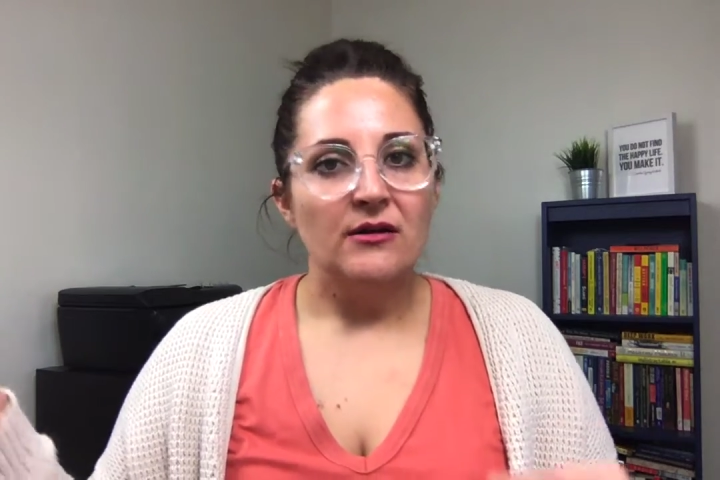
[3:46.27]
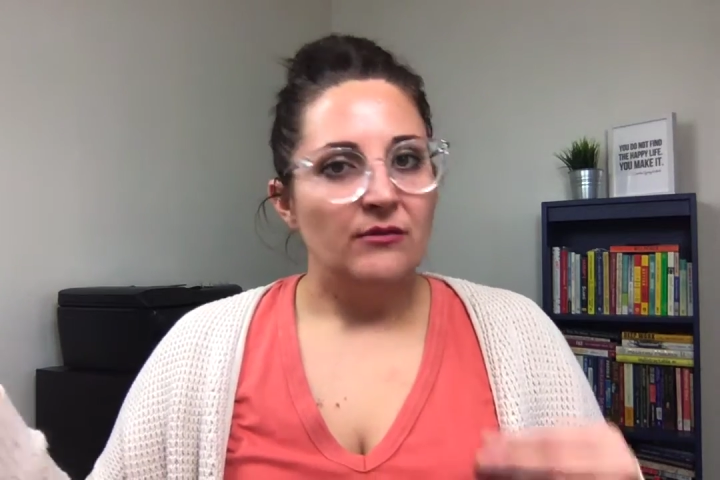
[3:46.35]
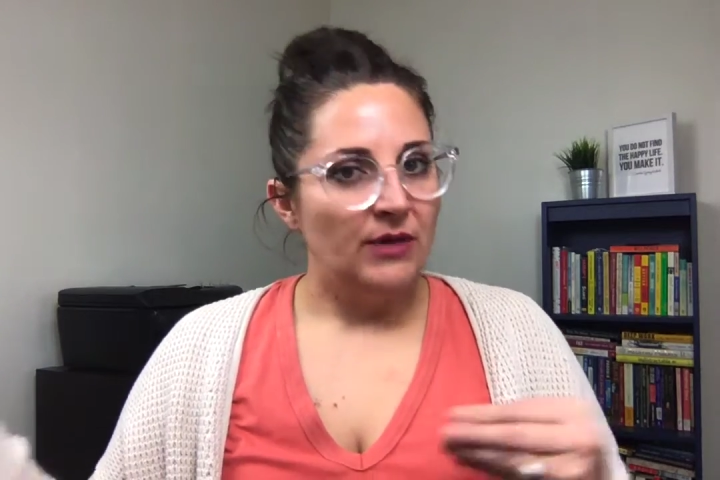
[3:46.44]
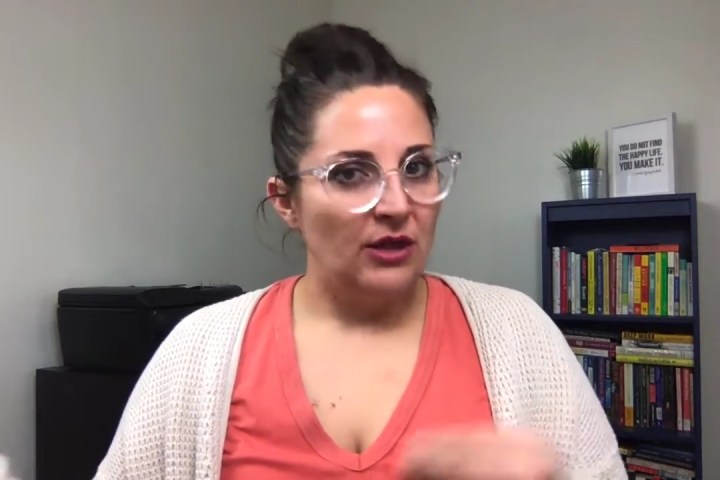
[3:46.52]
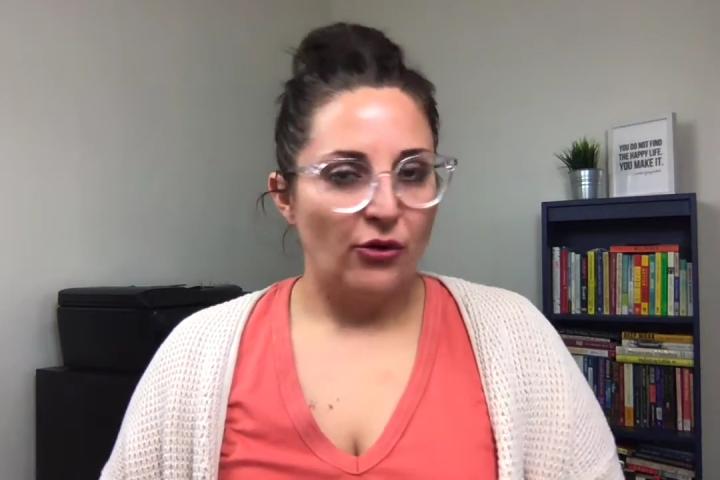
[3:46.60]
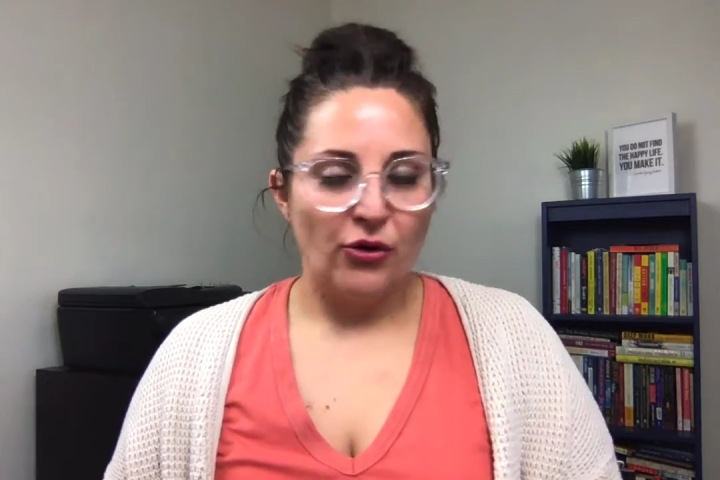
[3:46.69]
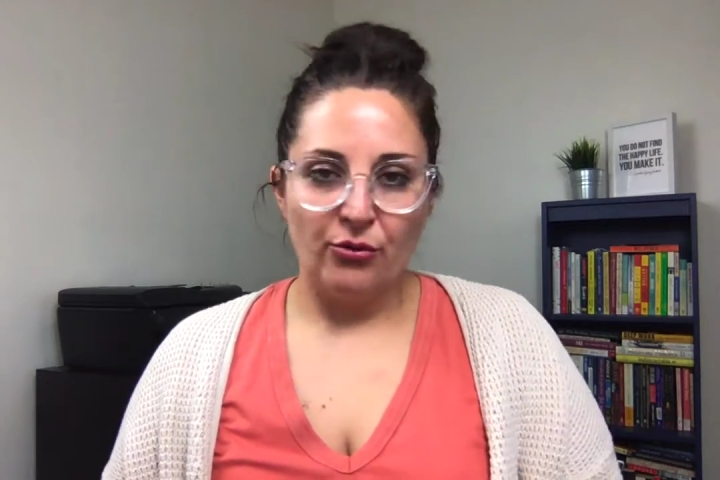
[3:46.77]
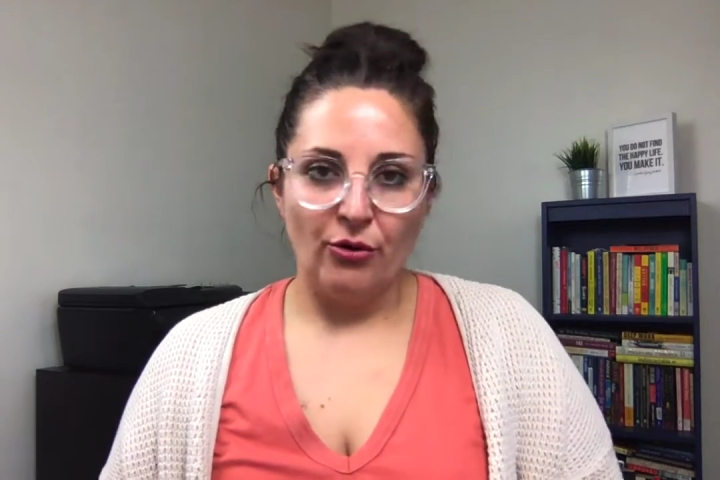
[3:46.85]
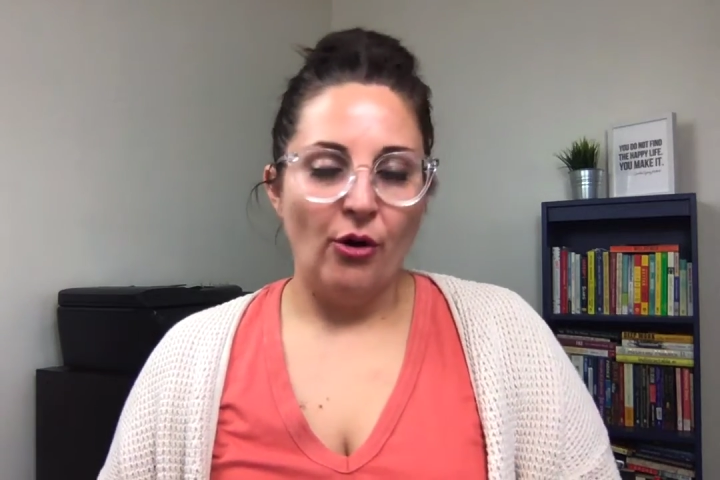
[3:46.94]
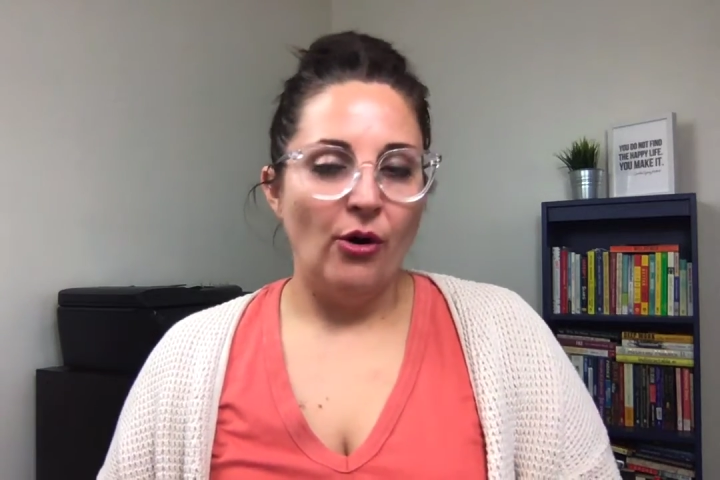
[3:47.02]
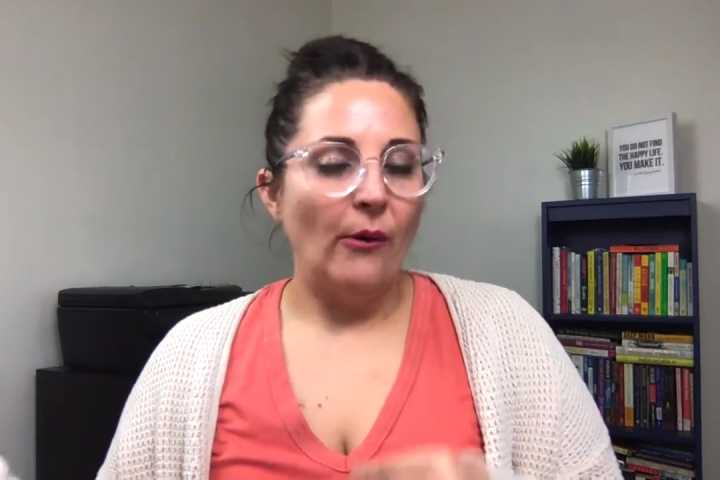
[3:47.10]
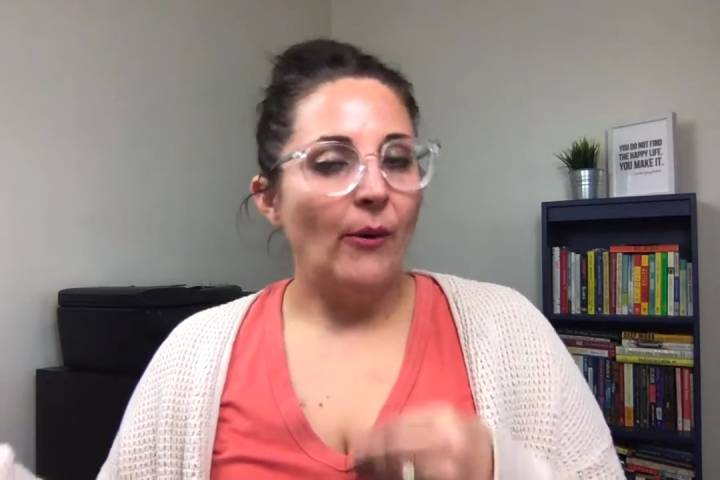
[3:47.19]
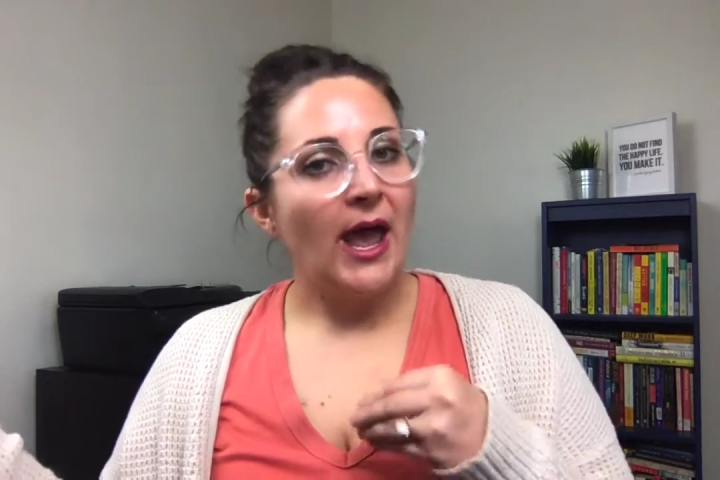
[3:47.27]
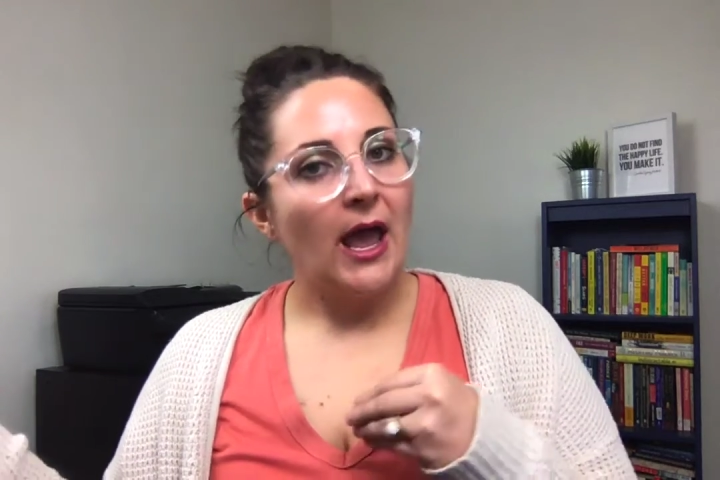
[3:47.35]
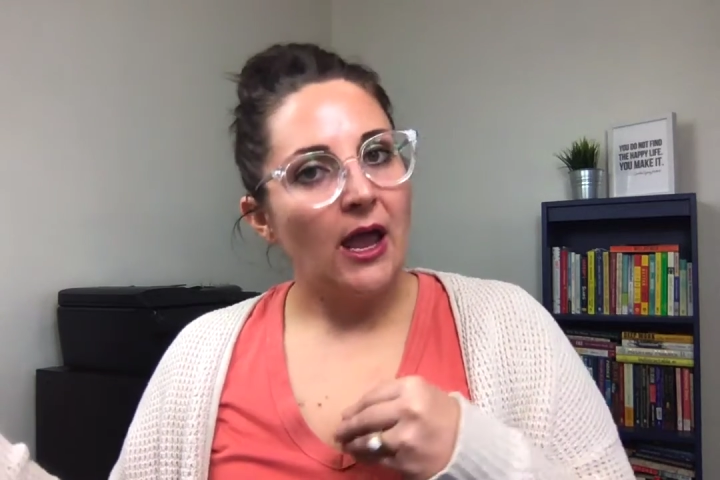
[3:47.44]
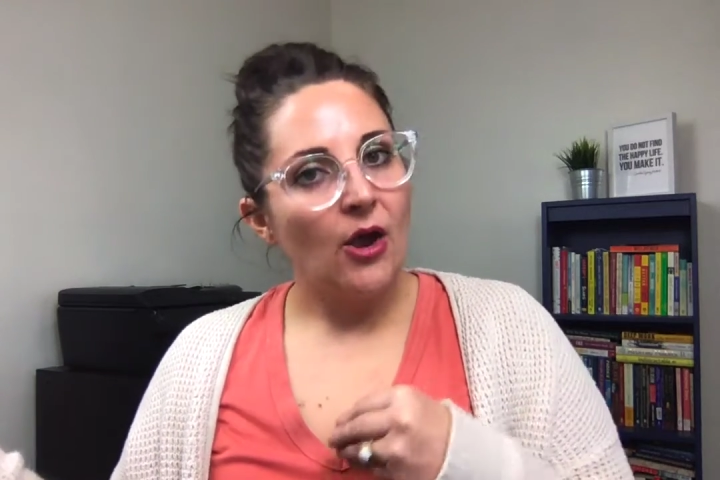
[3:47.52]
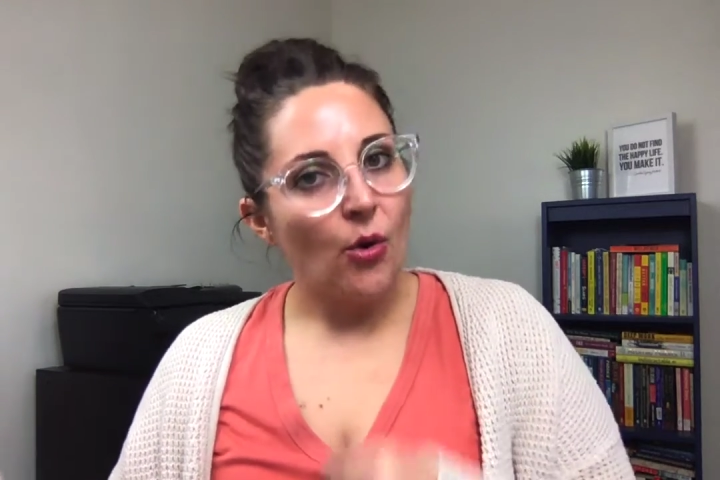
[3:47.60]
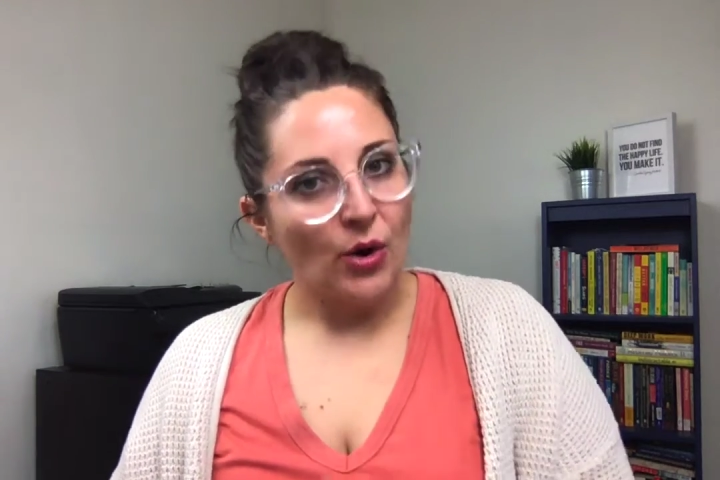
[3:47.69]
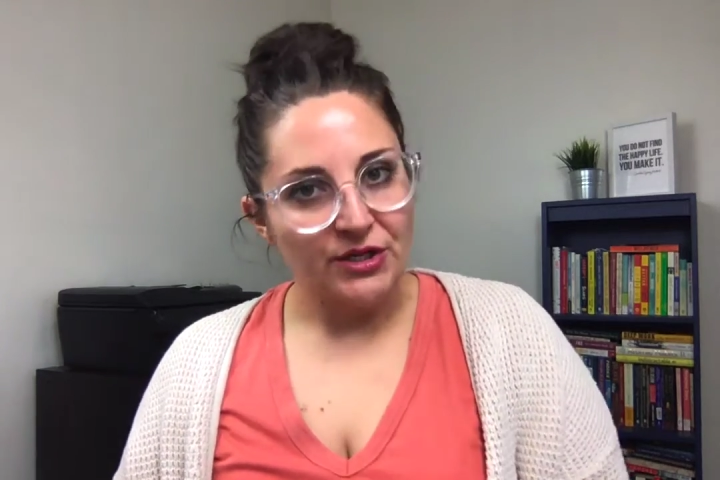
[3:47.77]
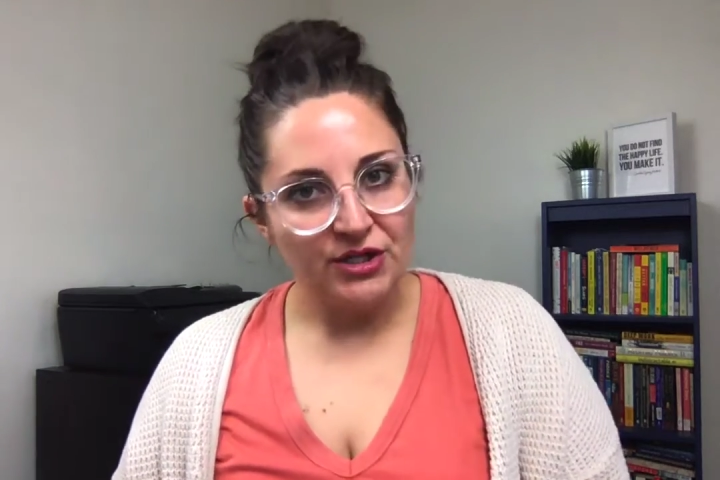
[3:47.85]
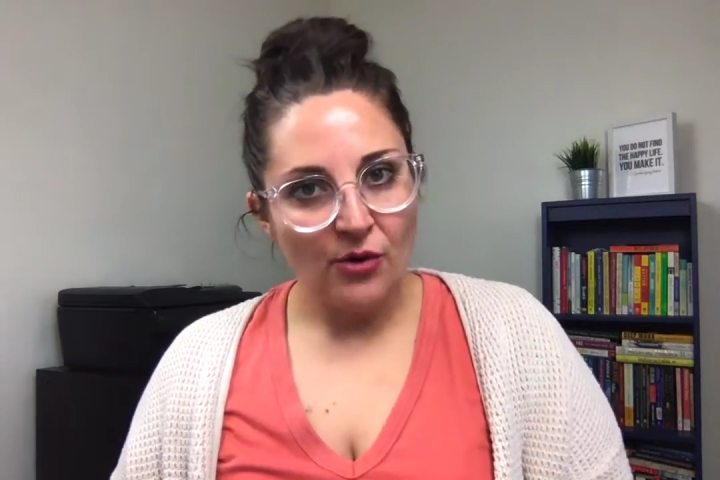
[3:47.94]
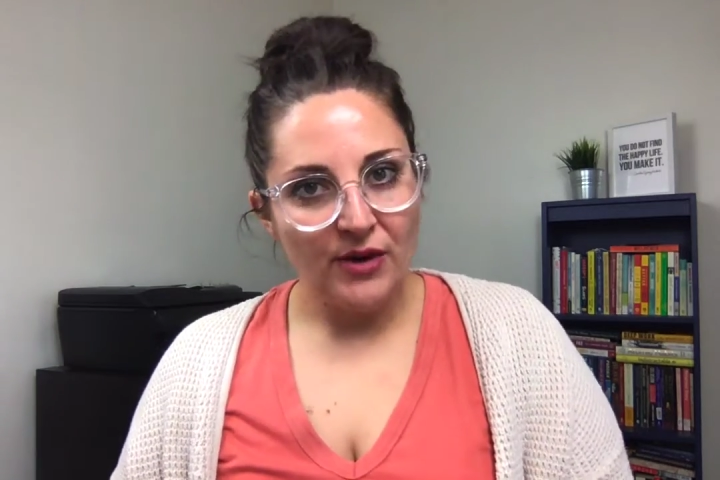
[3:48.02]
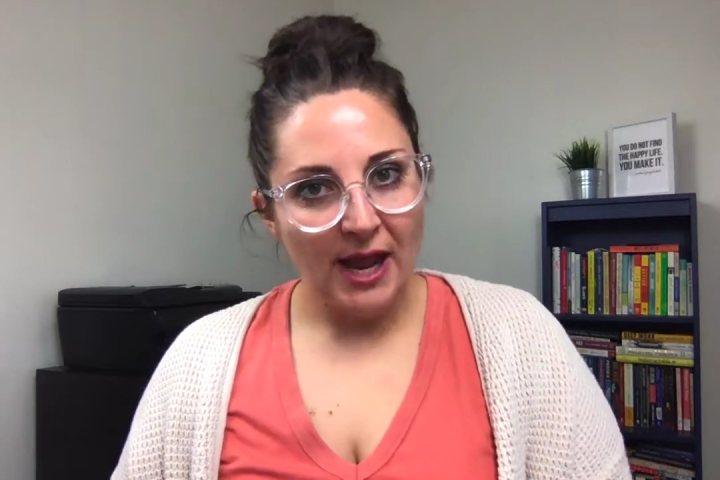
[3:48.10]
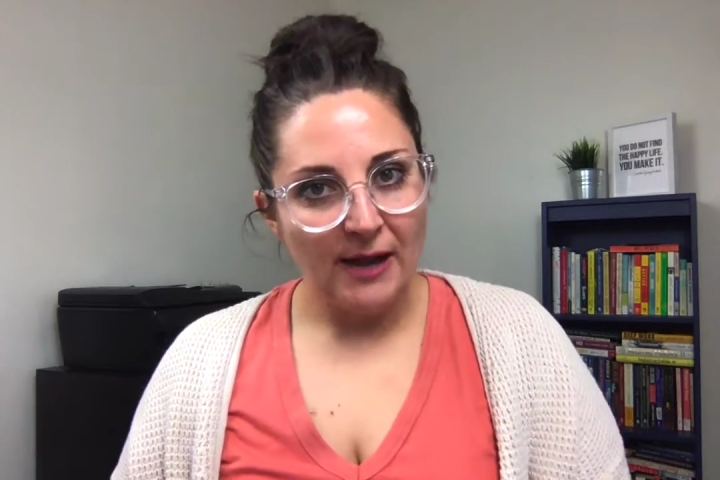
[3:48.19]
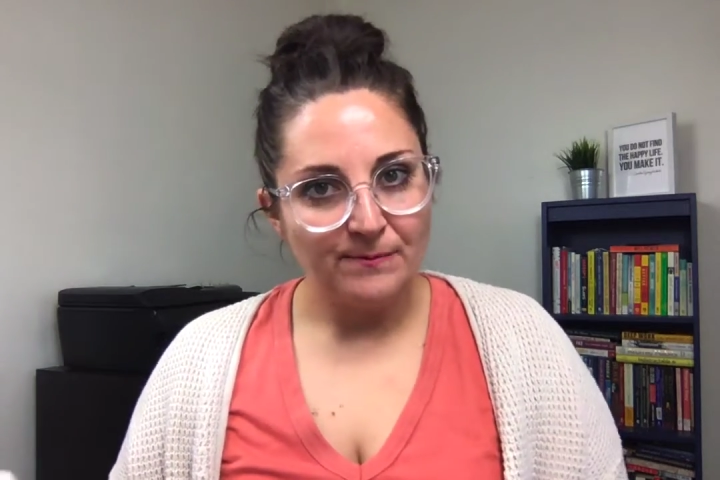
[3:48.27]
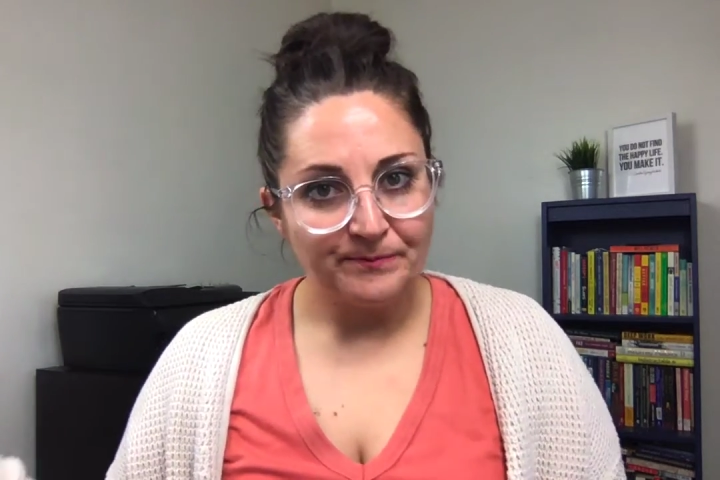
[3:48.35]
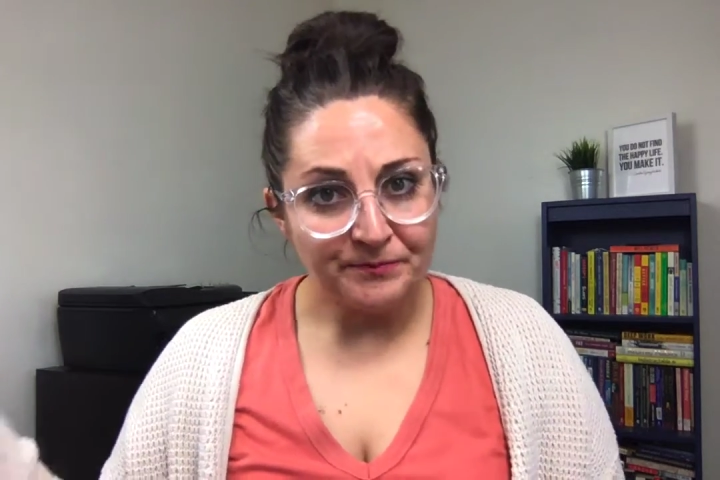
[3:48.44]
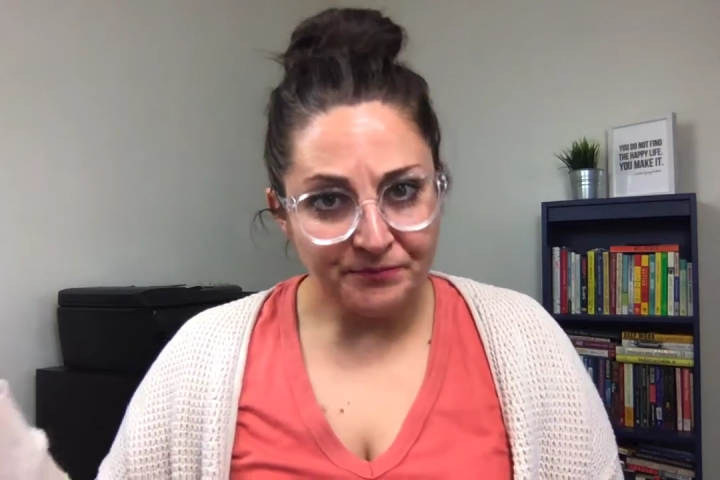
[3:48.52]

either throw away or donate,